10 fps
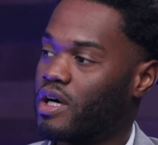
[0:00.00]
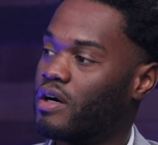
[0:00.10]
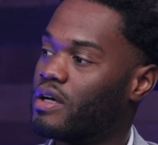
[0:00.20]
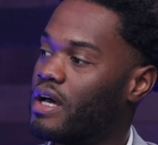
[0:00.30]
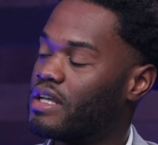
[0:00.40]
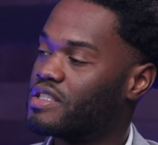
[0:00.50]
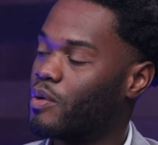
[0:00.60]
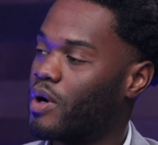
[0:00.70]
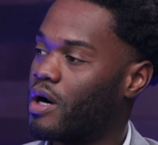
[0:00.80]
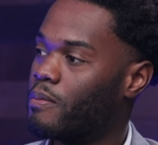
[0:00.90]
Right.
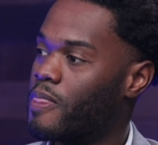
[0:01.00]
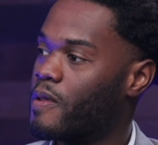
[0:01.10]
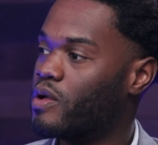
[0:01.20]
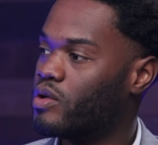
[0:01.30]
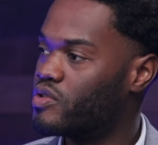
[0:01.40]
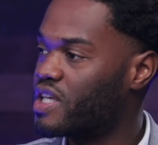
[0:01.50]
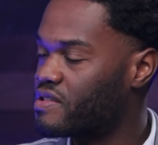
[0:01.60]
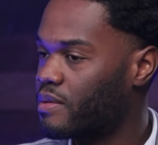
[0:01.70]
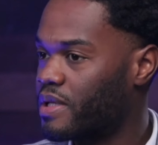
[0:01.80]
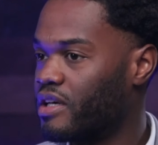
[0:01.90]
So you said
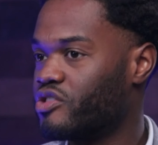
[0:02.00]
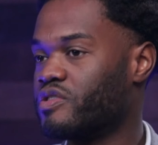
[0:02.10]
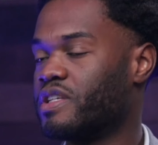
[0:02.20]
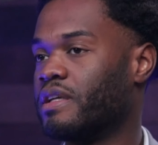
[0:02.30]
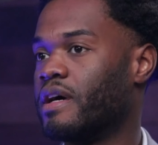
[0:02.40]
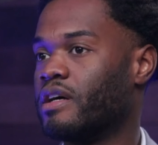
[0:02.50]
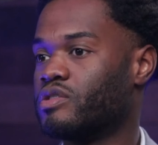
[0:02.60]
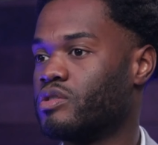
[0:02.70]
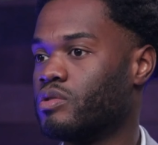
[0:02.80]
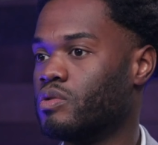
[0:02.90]
something interesting there
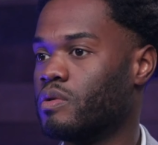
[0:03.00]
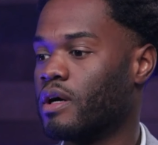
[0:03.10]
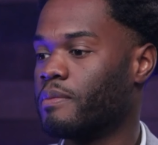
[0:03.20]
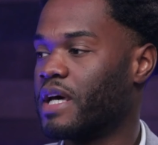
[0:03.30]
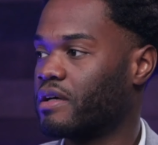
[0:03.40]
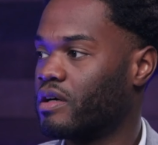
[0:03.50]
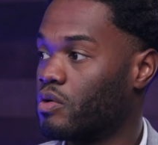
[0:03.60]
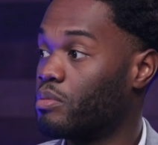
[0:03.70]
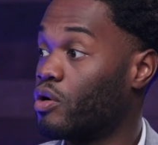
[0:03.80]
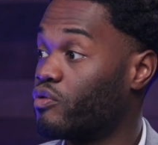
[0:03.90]
too, that can
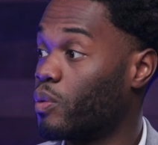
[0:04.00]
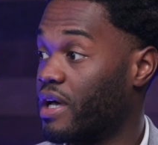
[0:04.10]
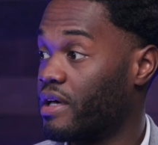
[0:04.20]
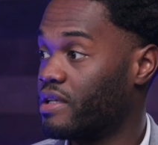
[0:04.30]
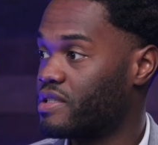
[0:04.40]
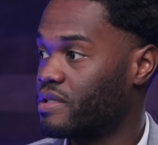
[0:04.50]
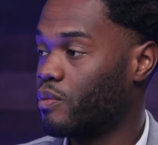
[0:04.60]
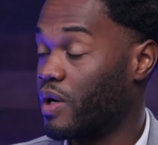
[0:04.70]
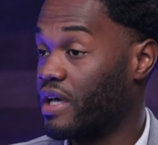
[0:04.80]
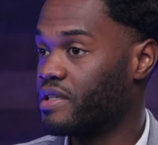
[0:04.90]
go both ways.
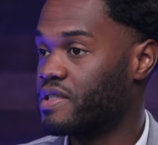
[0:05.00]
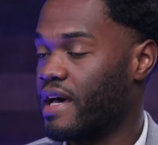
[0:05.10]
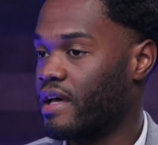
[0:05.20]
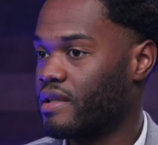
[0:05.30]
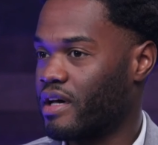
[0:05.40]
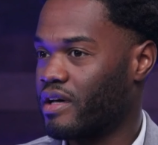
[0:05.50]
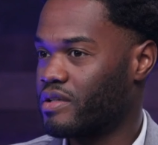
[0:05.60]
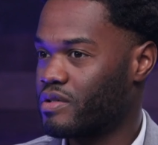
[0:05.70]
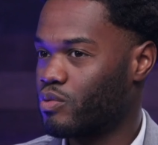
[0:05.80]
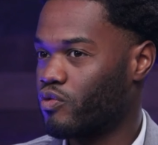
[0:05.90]
That
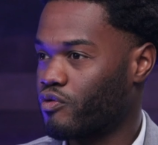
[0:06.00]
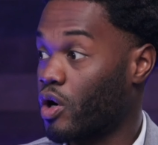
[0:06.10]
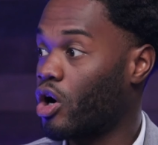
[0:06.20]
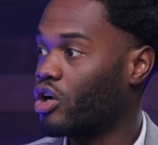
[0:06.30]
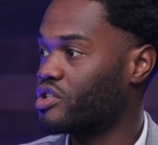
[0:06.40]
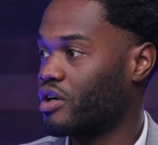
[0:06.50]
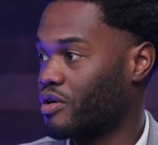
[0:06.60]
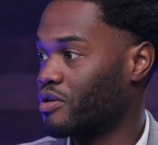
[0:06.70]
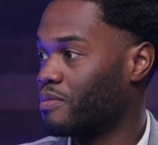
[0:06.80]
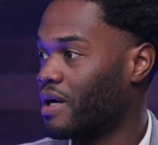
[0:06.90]
fraud
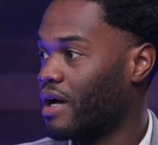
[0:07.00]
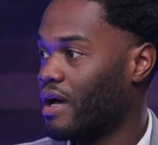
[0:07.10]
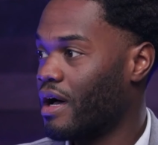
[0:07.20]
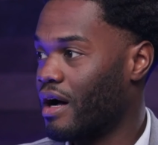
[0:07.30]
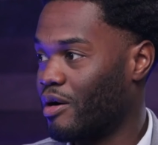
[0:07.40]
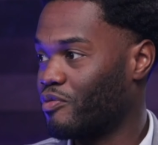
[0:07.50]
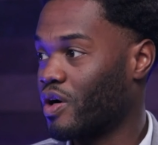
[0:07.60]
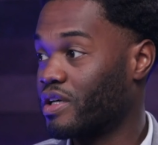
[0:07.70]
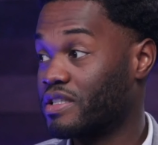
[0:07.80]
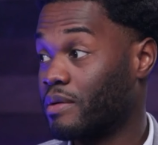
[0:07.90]
term,
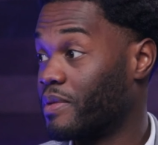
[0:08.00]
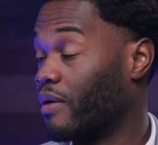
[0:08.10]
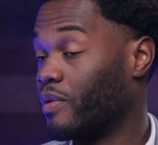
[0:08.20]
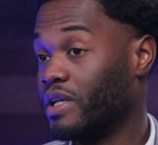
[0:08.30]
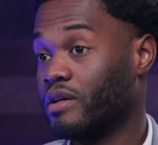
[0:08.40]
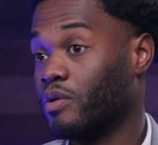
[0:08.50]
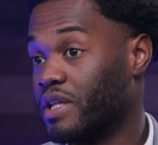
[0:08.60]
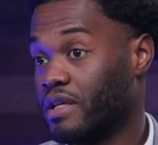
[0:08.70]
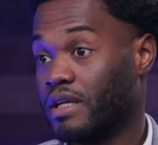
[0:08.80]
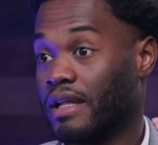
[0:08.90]
Fraud is something that we deal
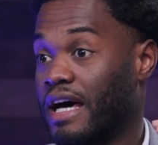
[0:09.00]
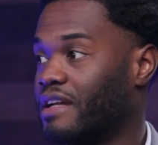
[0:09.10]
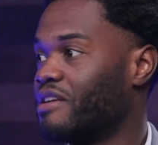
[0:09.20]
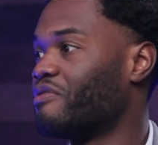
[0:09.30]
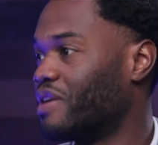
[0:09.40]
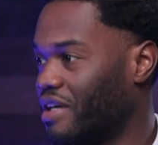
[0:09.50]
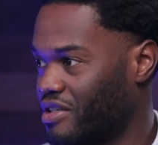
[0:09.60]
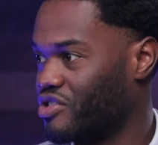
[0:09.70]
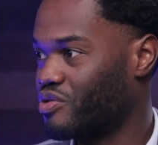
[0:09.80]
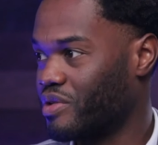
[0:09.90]
with in a lot of different industries.